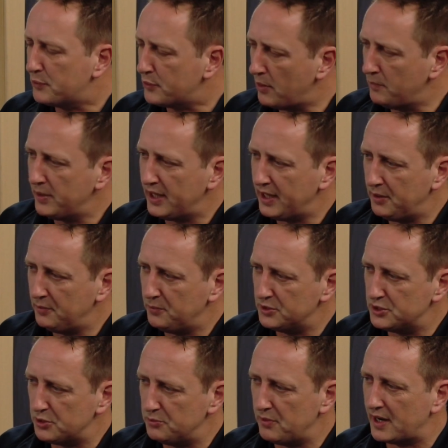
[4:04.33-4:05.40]
probably would
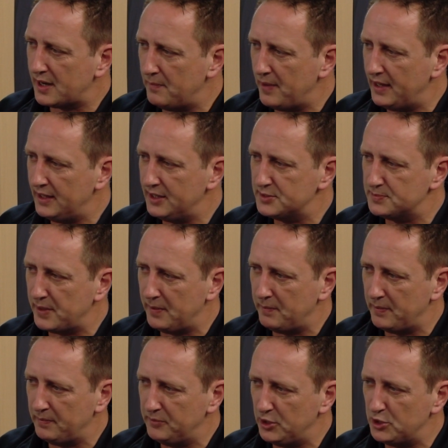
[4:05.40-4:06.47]
you recommend this
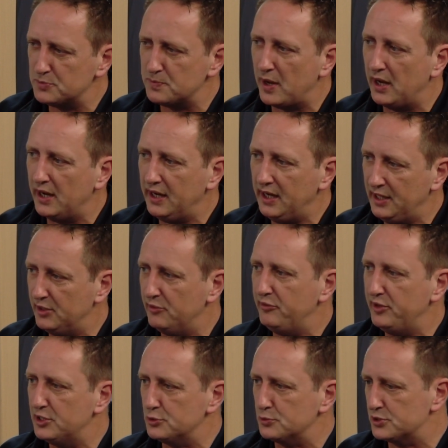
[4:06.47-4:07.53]
being used by
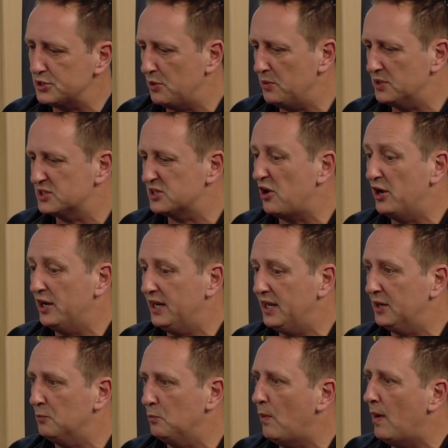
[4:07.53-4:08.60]
individuals, so
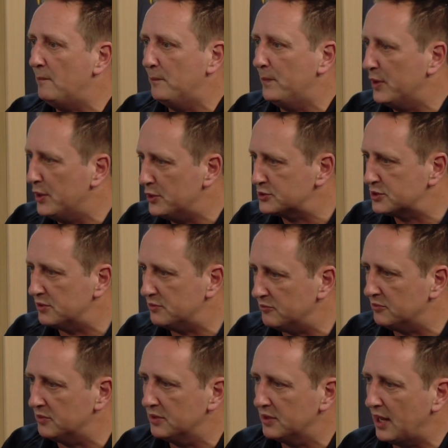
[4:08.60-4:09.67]
assigning one
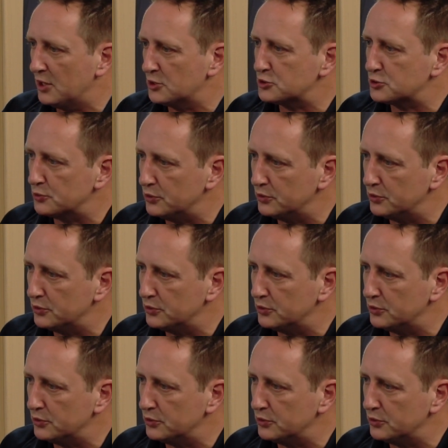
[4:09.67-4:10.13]
person a straw?